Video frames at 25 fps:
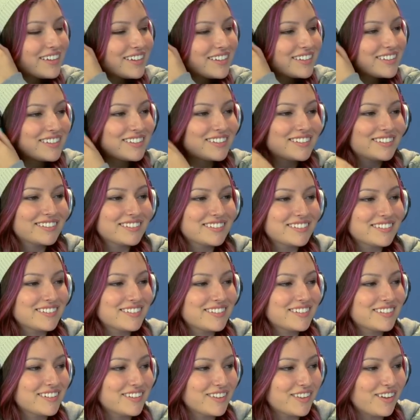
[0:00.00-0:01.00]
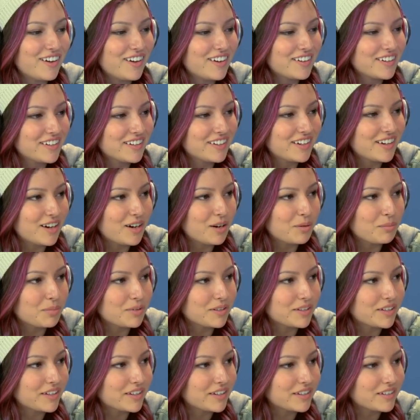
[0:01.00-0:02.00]
Ugh, long and
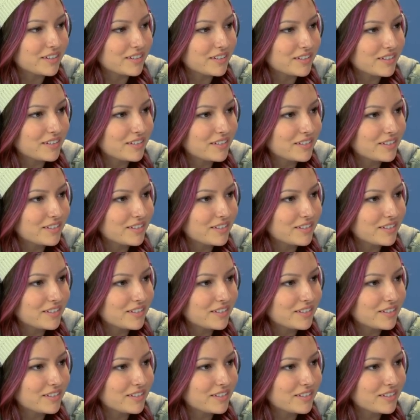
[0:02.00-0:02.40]
complicated.